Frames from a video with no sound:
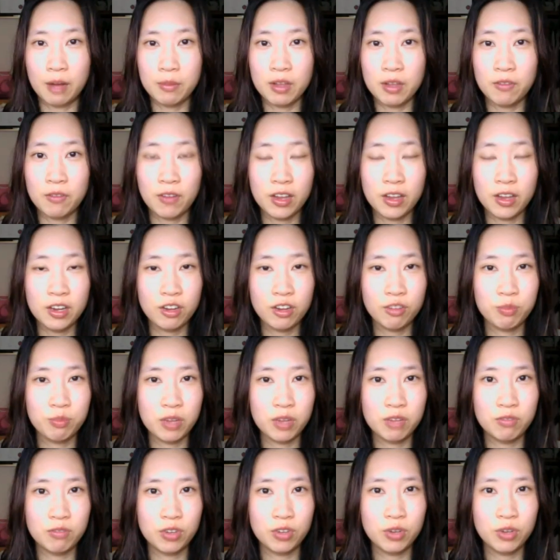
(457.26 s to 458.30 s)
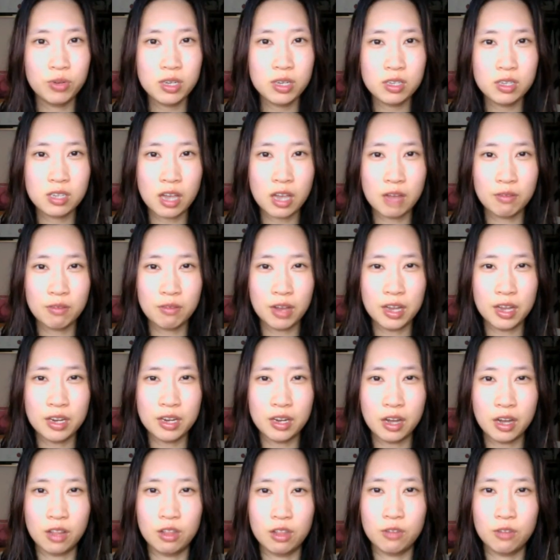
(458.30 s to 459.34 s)
If any of my viewers have any
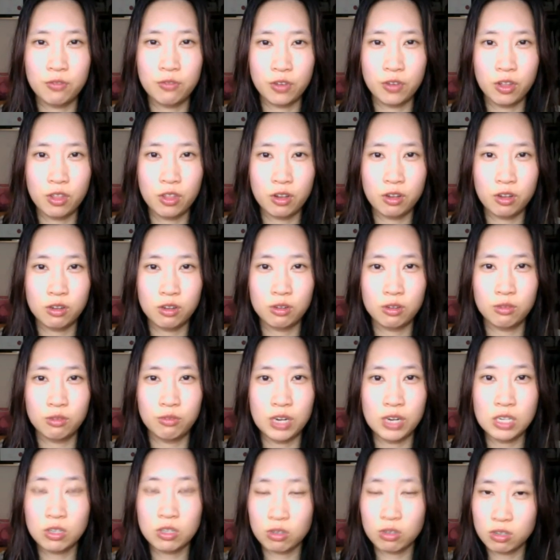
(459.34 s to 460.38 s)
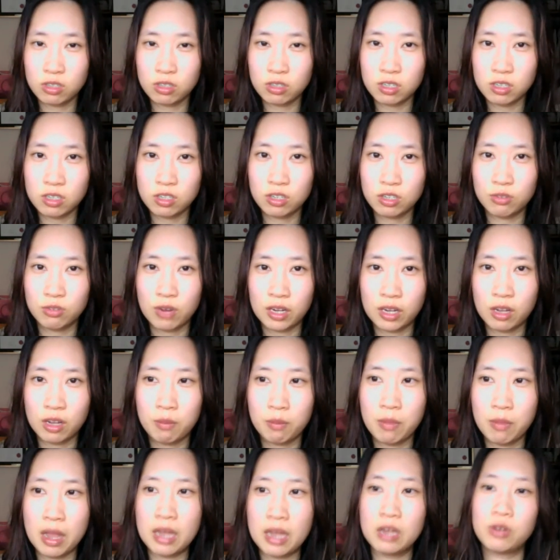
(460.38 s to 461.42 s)
other further resources to
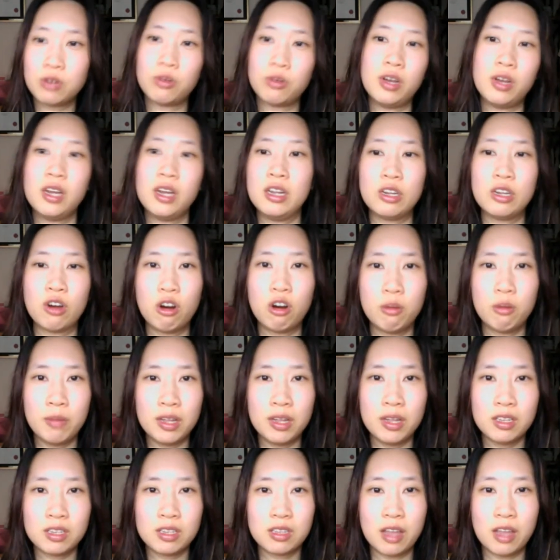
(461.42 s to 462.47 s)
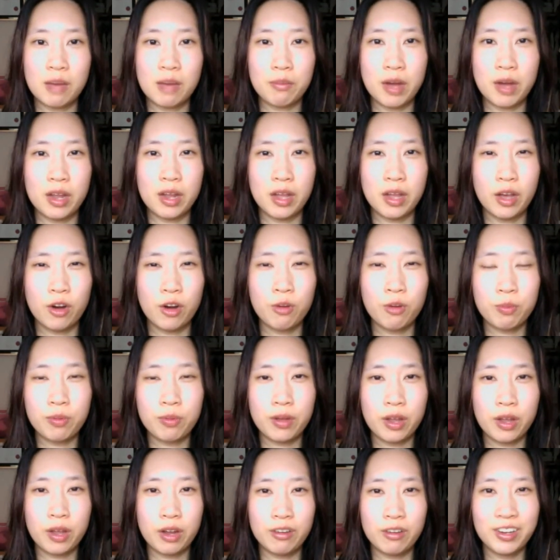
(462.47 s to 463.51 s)
recommend or any comments that might help
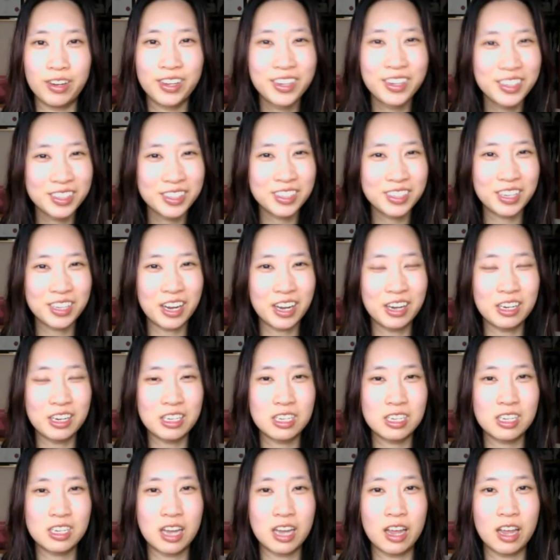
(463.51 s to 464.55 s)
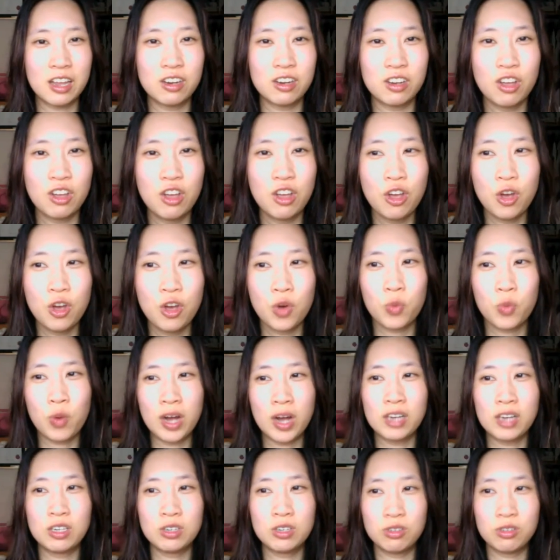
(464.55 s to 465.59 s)
Eric to understand
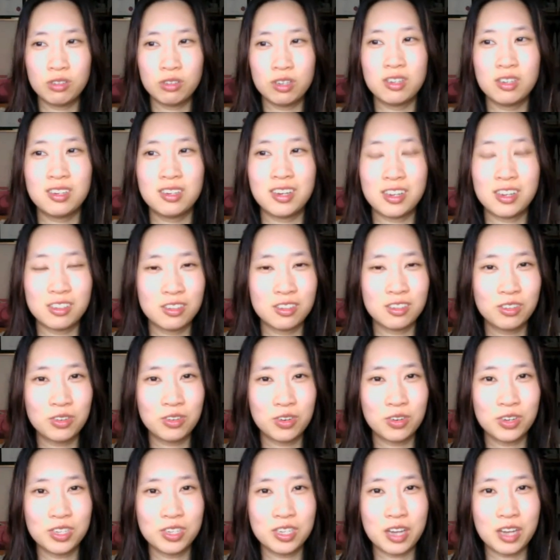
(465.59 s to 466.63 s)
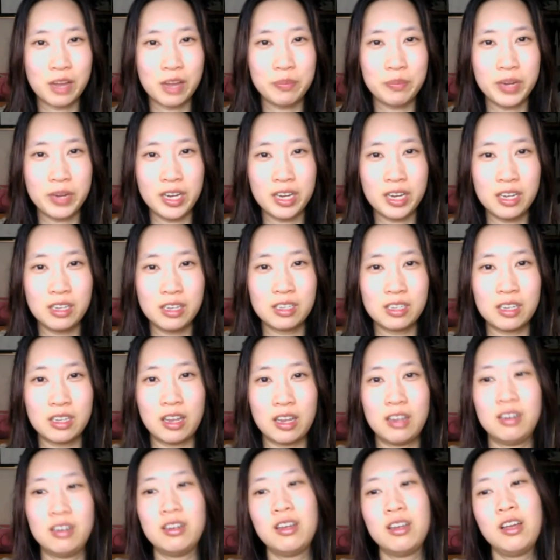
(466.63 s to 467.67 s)
why sugar doesn't cause diabetes
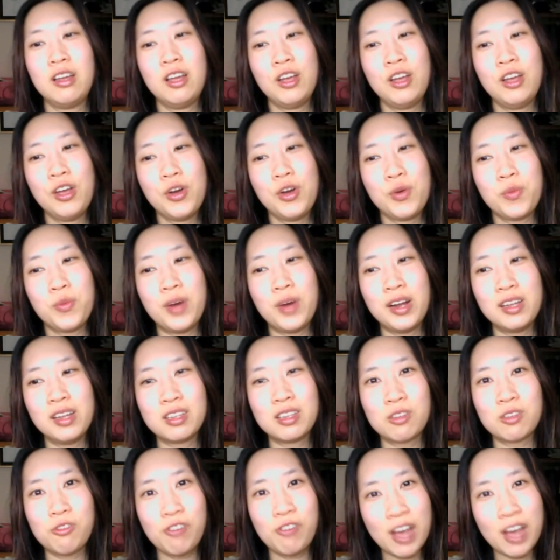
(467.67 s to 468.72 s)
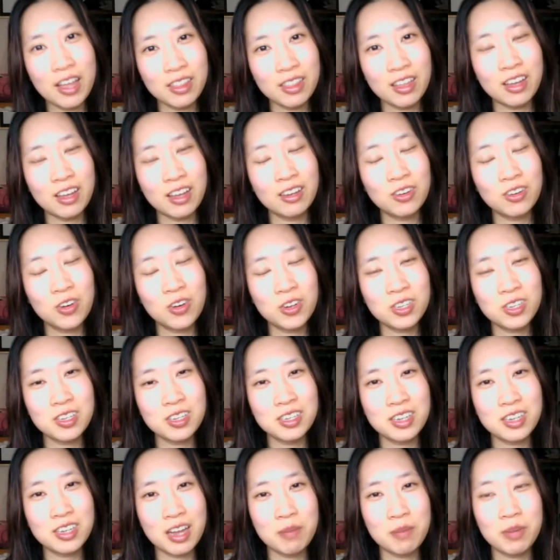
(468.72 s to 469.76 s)
and why it's fat that causes
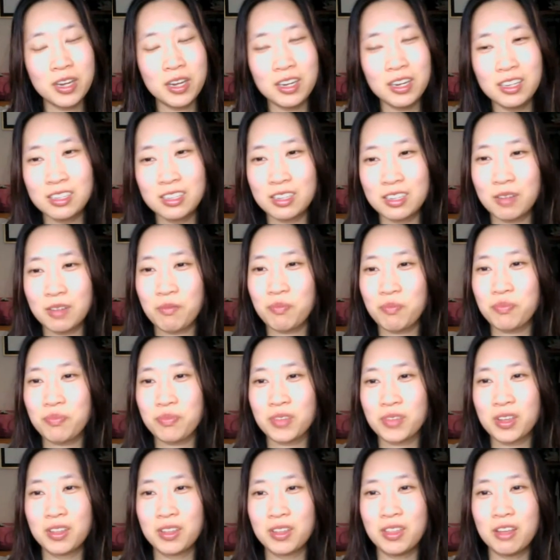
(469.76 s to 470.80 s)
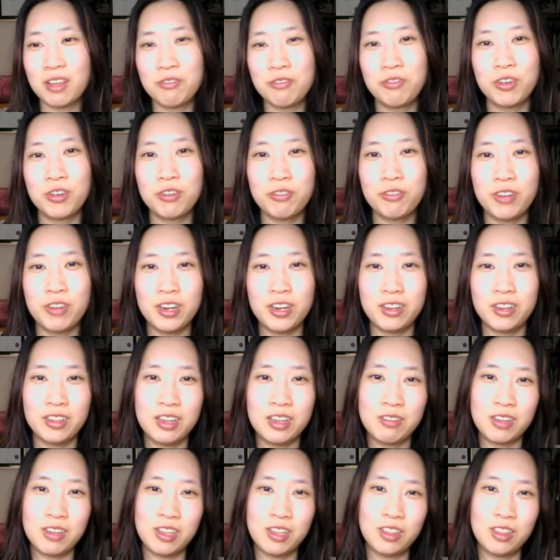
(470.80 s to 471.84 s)
diabetes, then feel free to
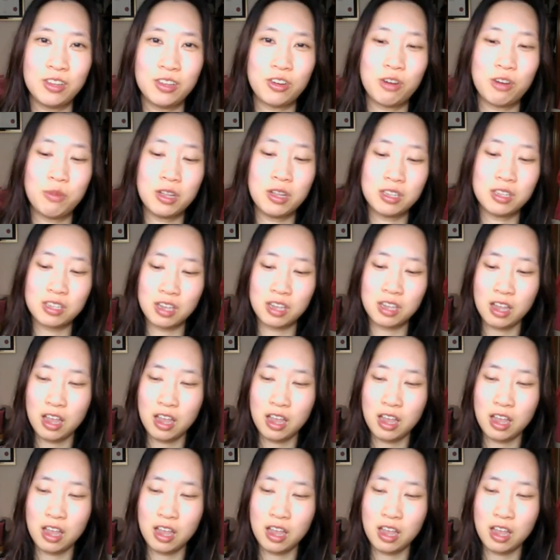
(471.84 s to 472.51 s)
leave it in the comments.